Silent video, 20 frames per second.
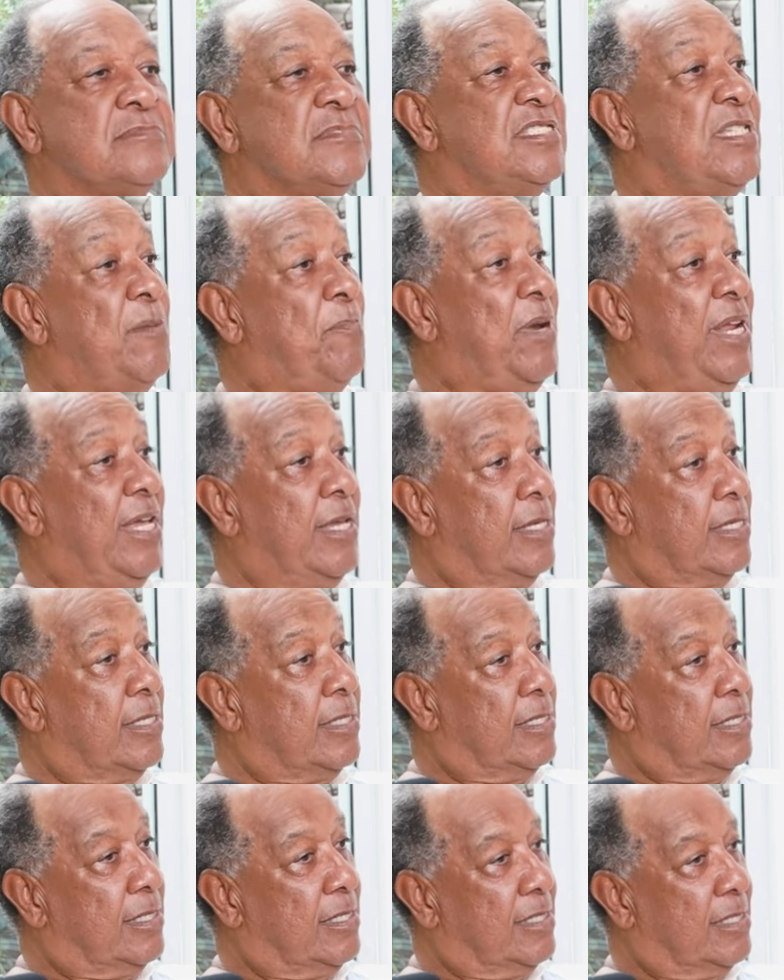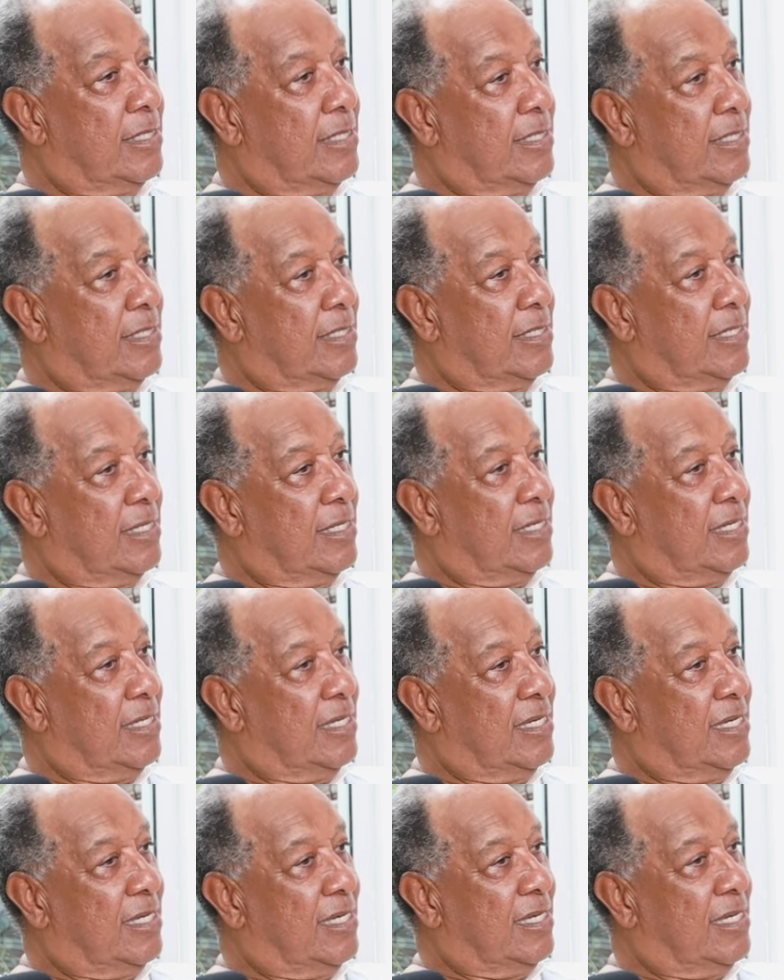It's the place The place?
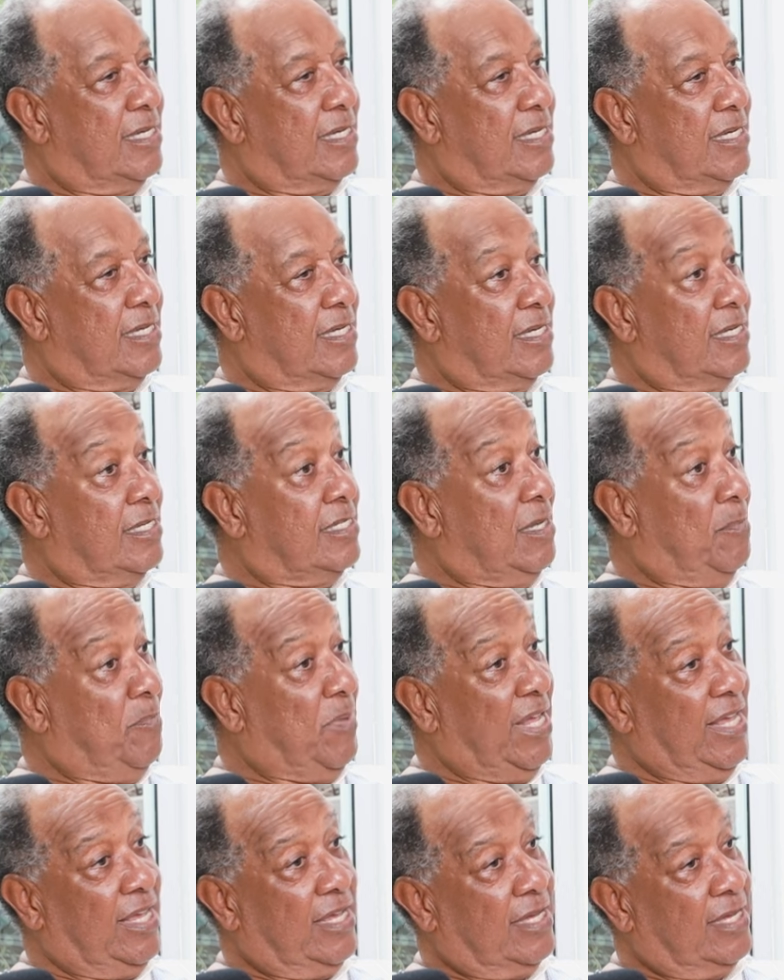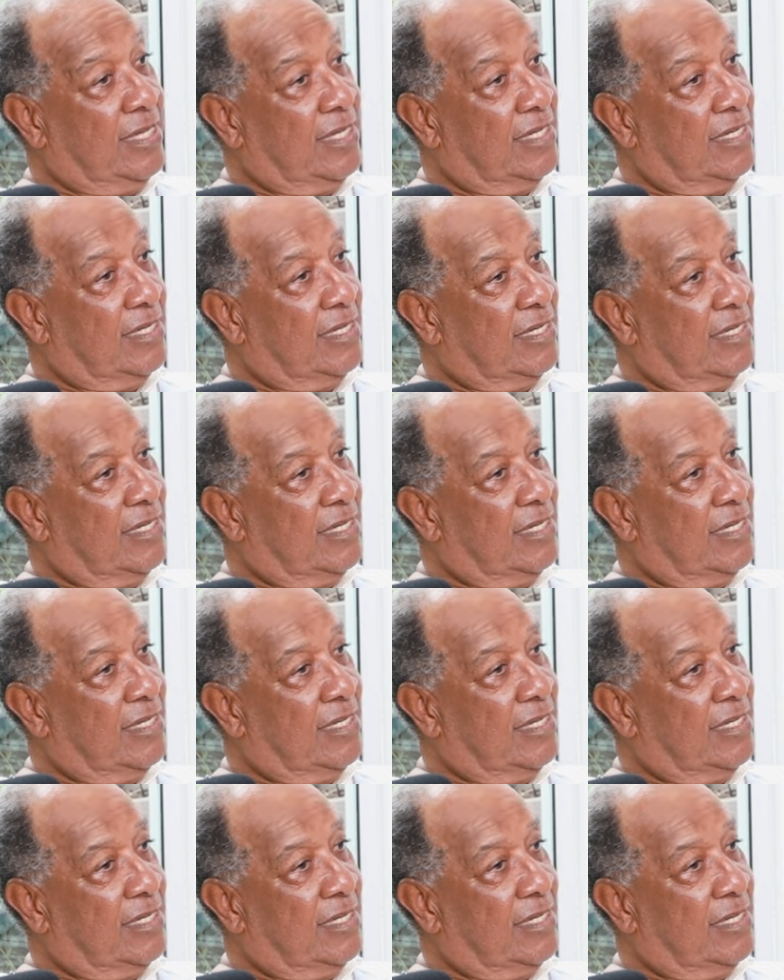It's the player.